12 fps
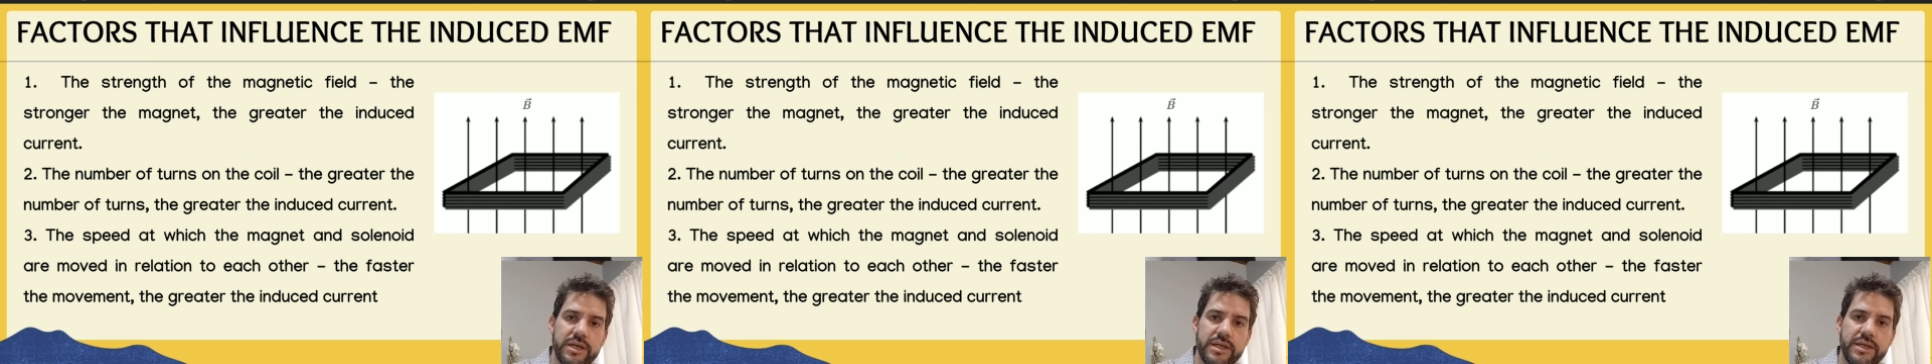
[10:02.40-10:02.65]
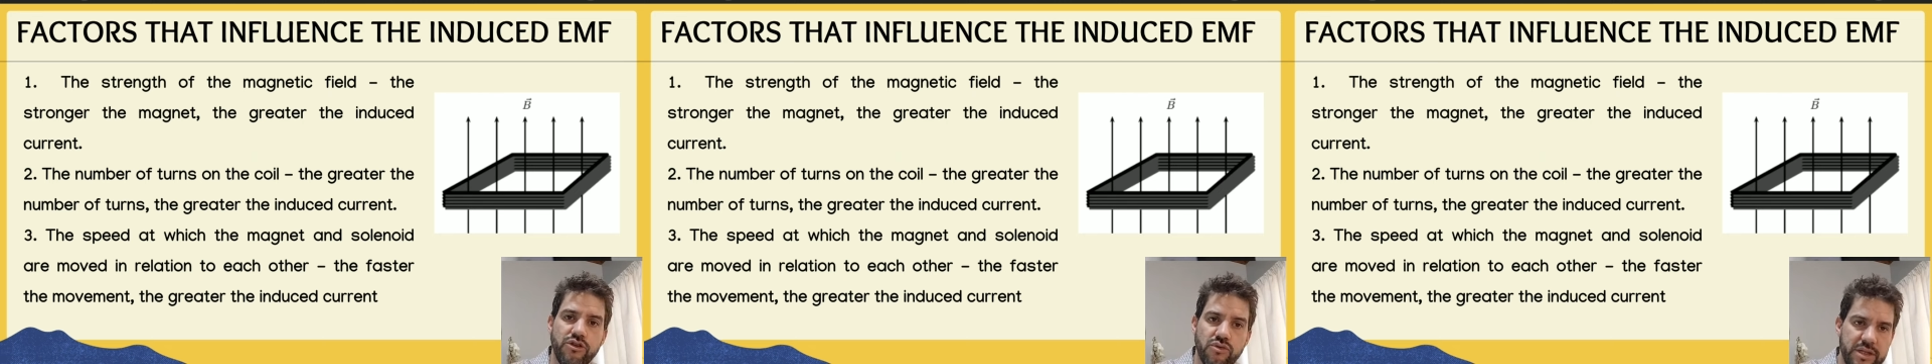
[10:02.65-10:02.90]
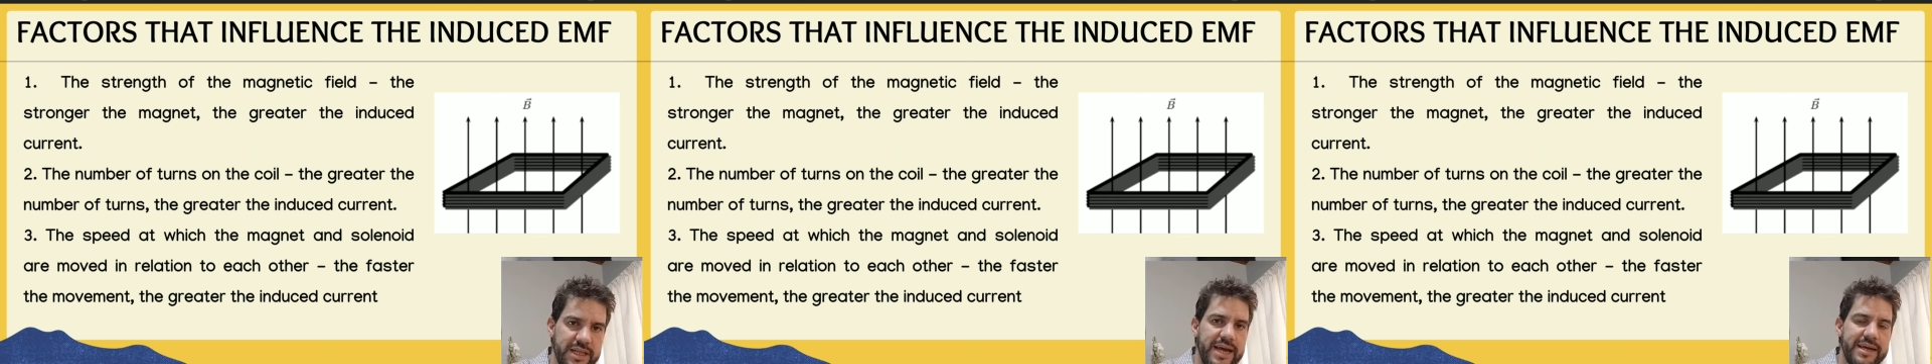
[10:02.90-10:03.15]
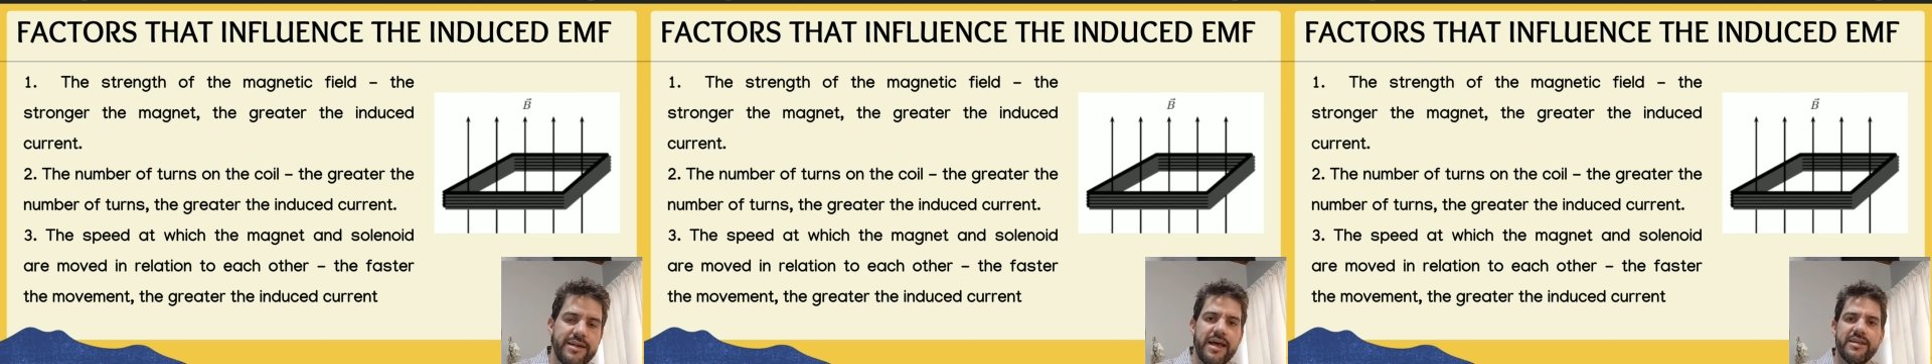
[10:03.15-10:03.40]
use it. Guys,
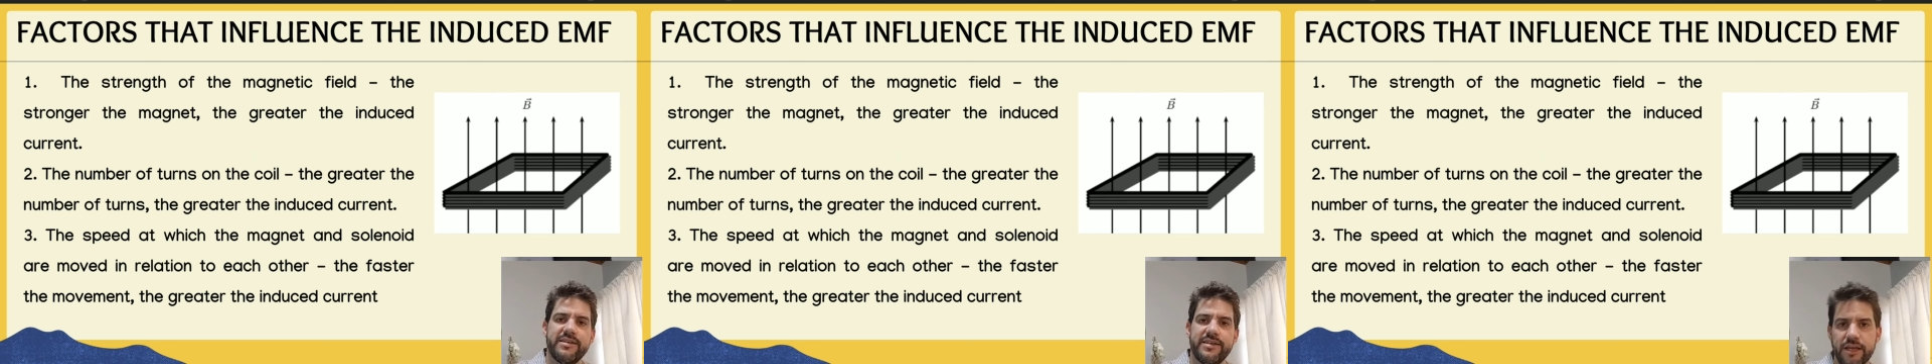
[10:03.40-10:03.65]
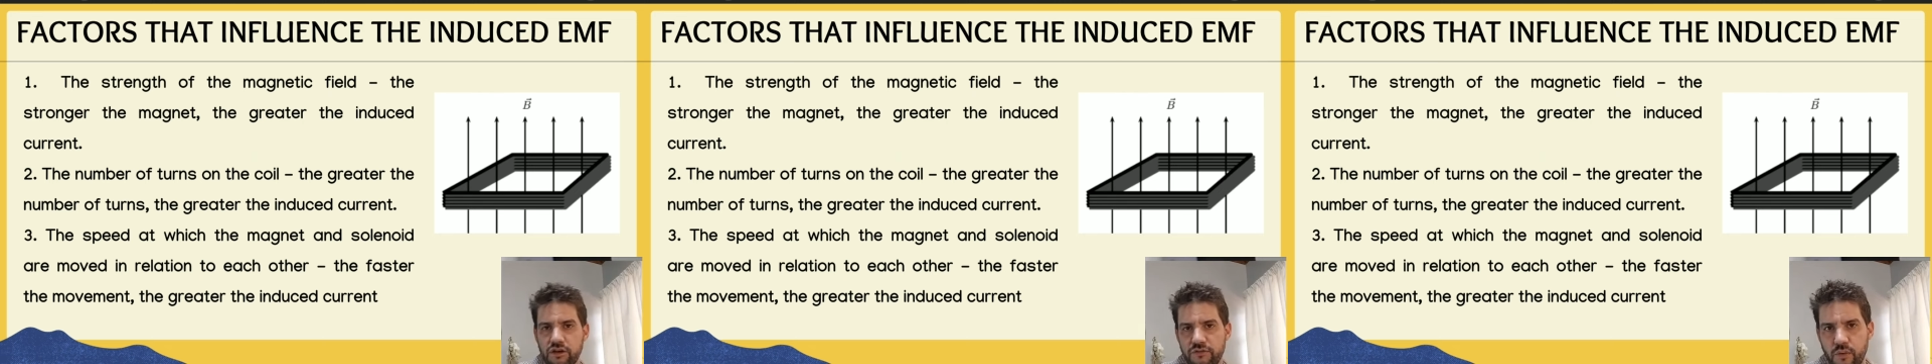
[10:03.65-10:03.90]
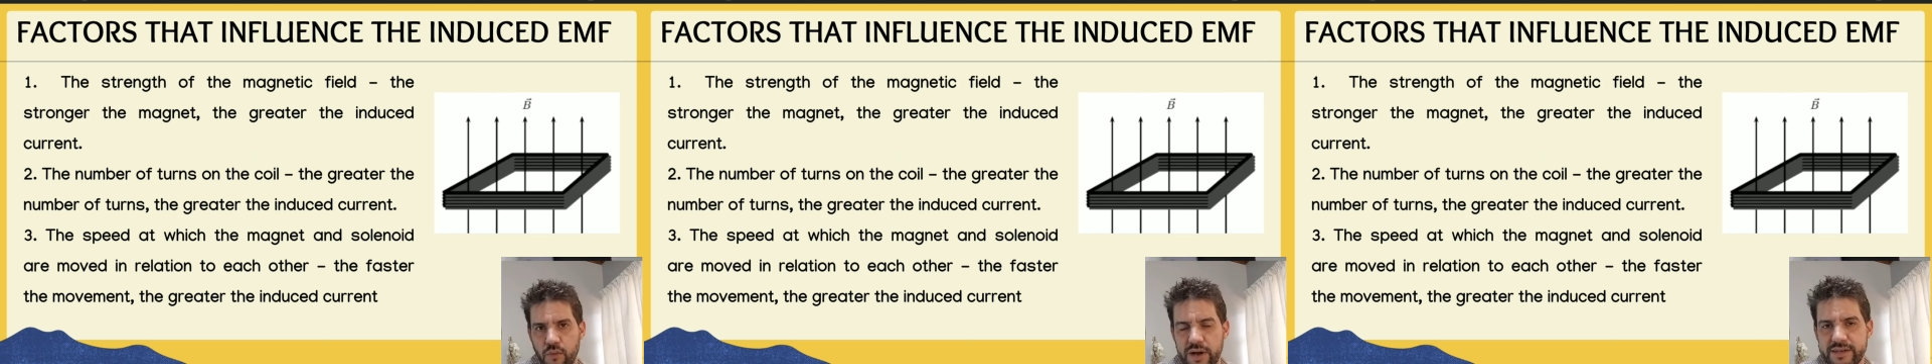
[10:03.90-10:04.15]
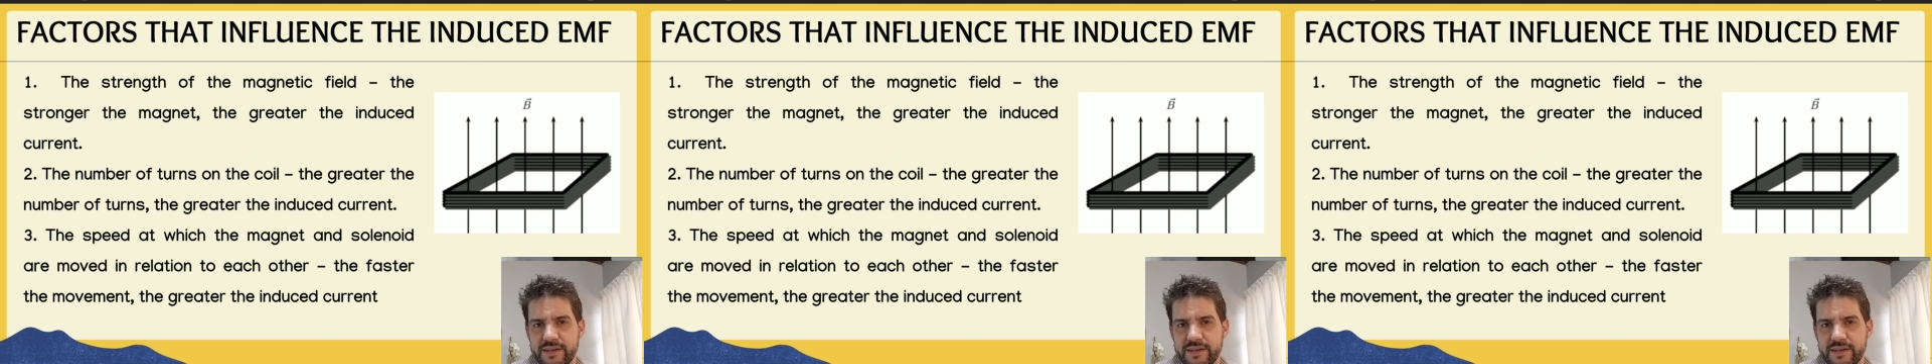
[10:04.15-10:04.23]
thank you for watching.